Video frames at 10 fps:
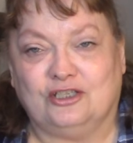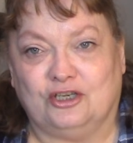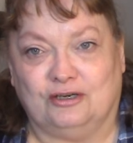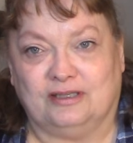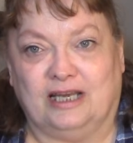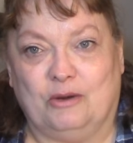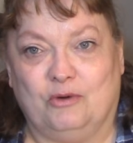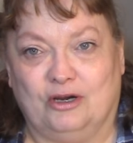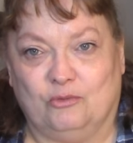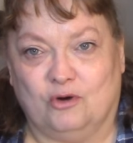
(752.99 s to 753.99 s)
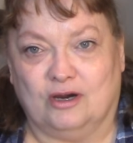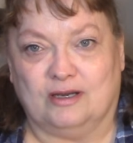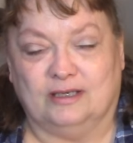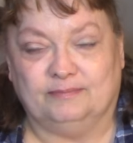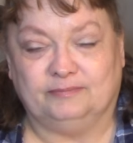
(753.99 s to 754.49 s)
shirt that I wear to
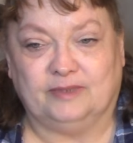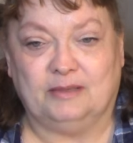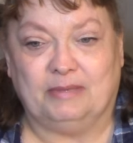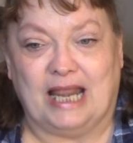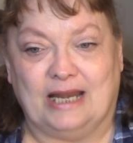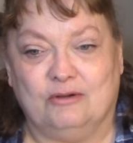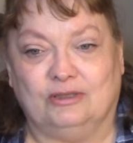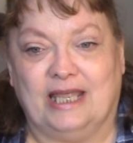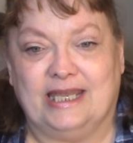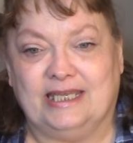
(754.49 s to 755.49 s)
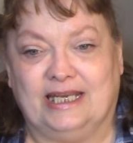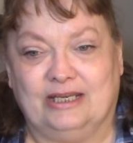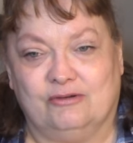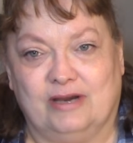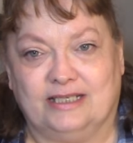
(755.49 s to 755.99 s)
work. But I don't like getting
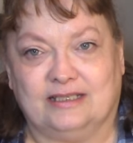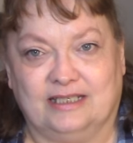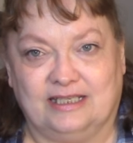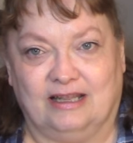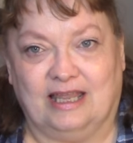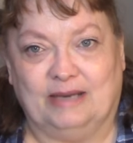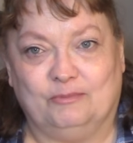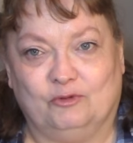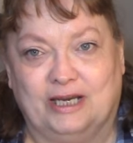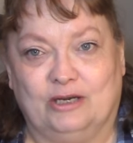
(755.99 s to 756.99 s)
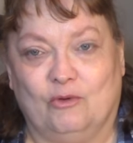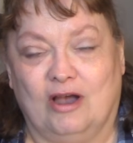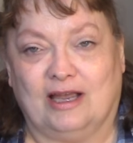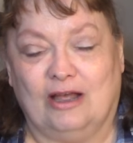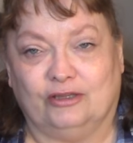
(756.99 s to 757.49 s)
dressed until I'm ready to
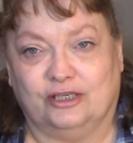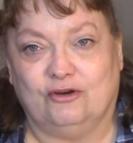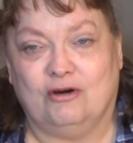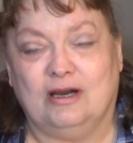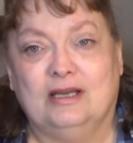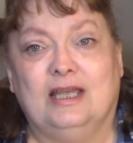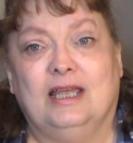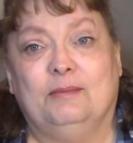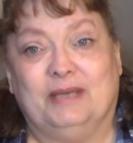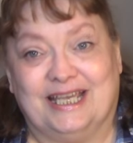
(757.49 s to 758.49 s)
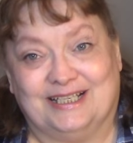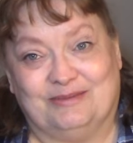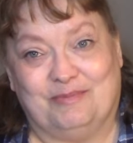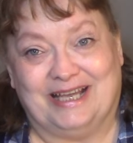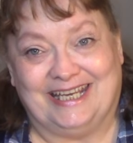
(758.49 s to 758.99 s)
walk out the door because
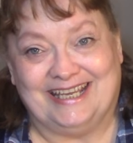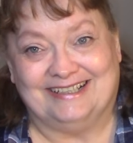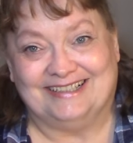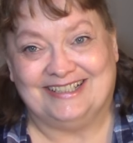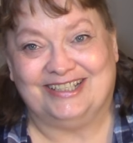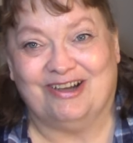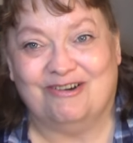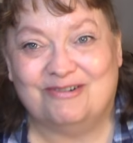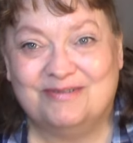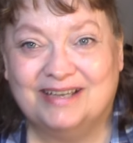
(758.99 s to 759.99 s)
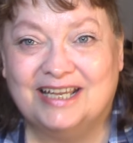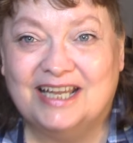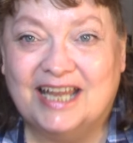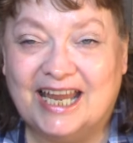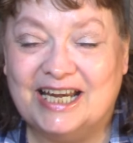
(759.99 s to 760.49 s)
of Buddy. So,
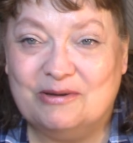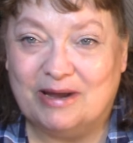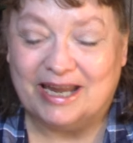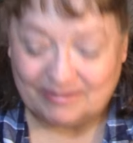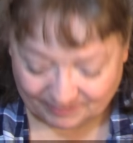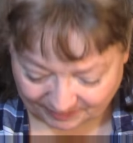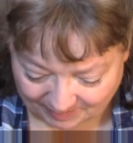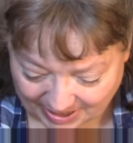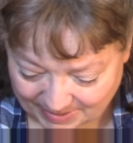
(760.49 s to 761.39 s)
anyway, my